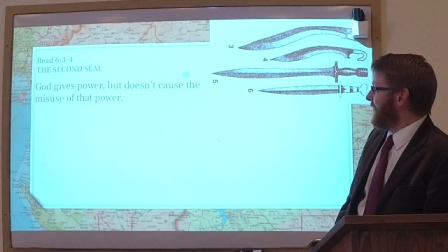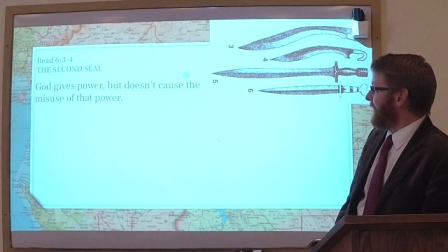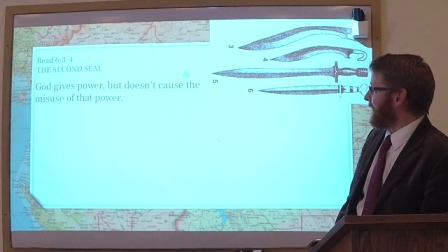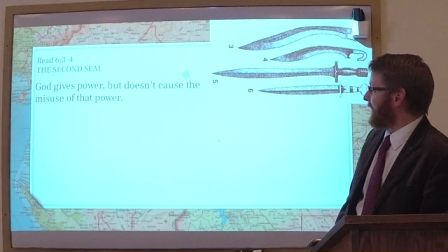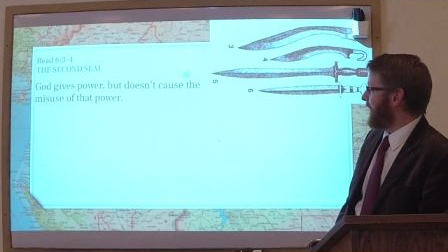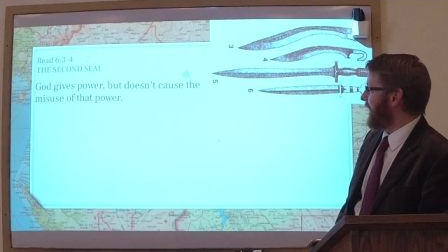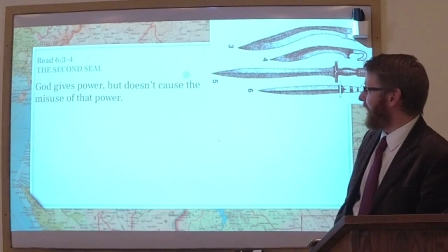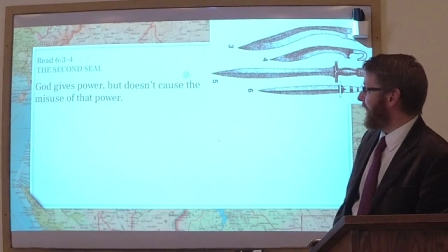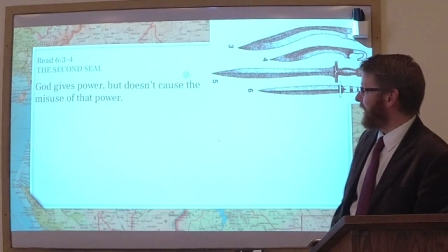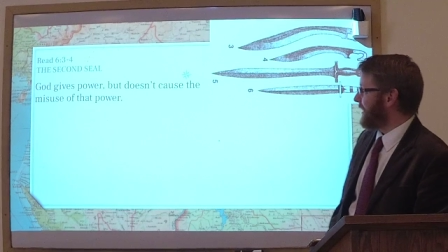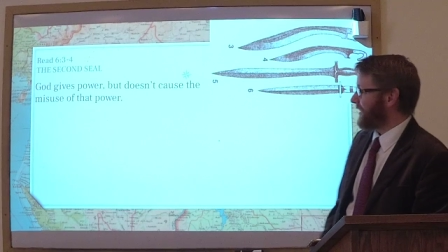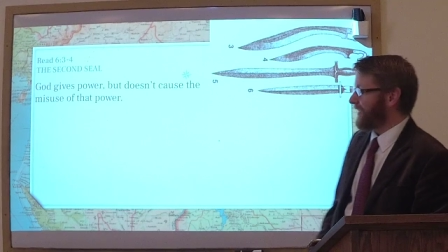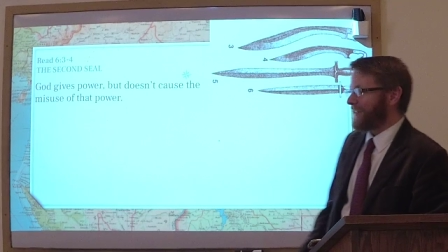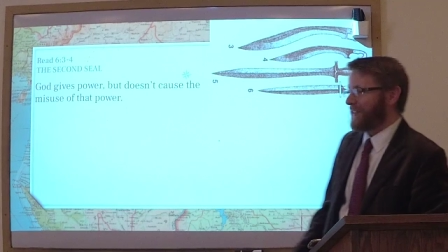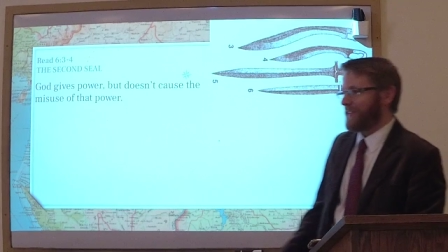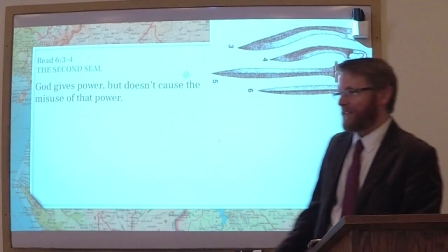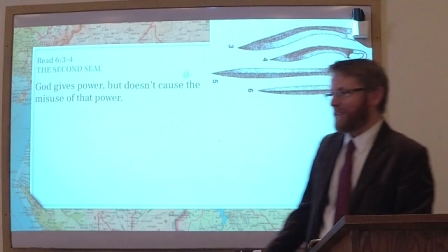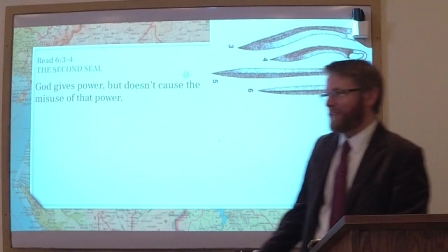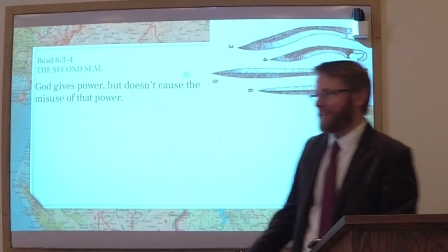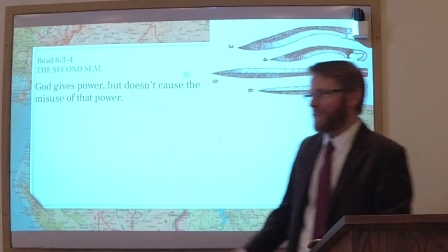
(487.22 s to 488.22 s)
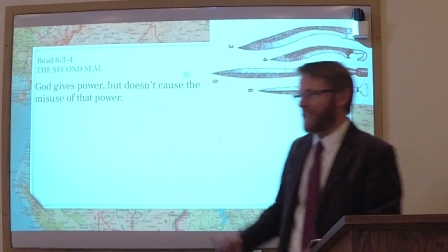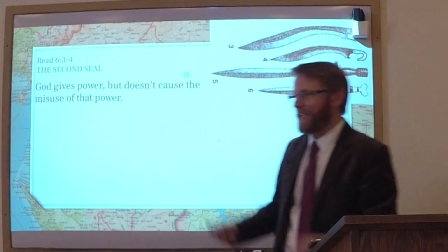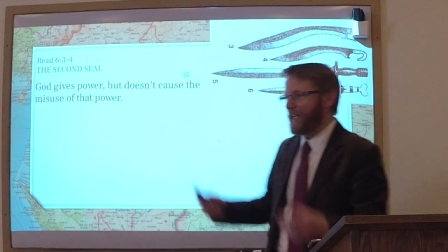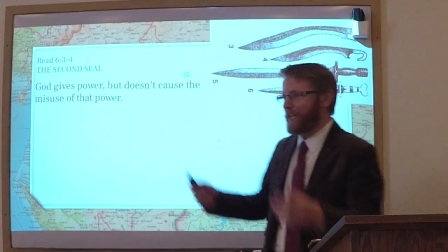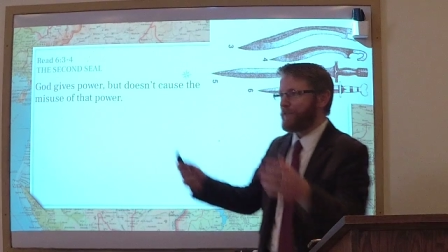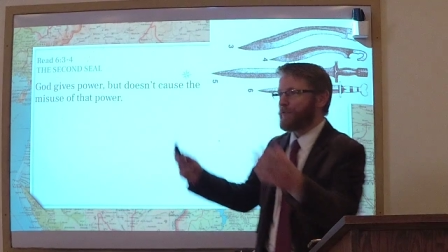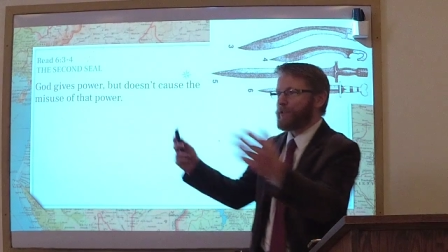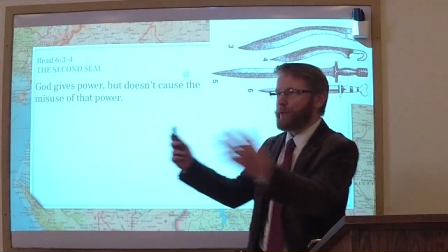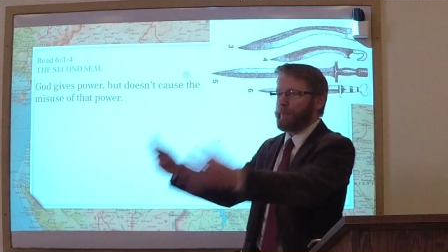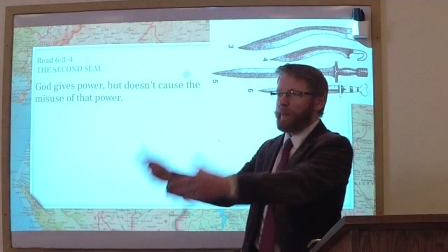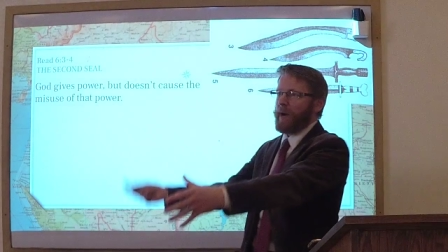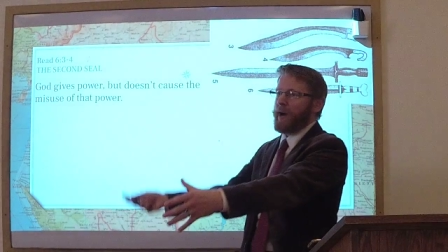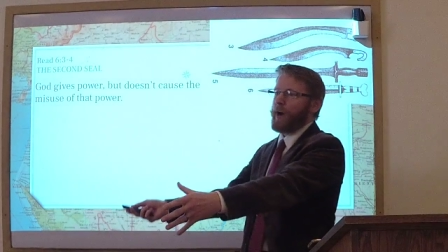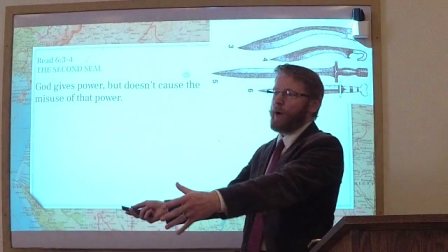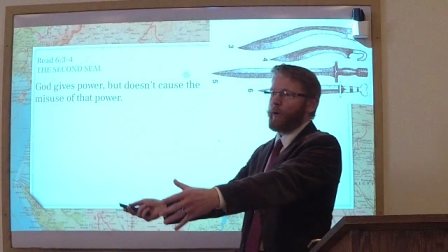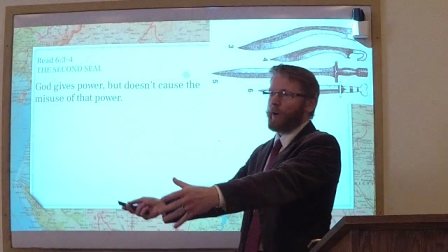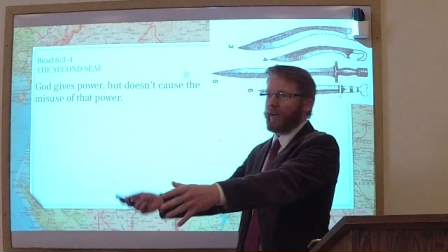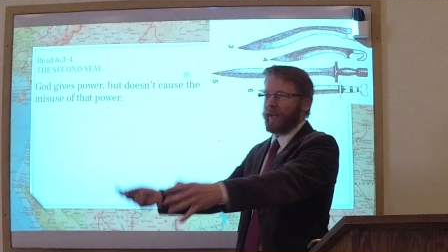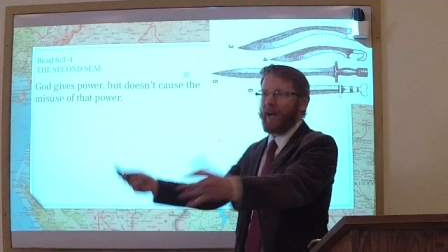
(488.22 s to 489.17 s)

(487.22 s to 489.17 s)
God gives power.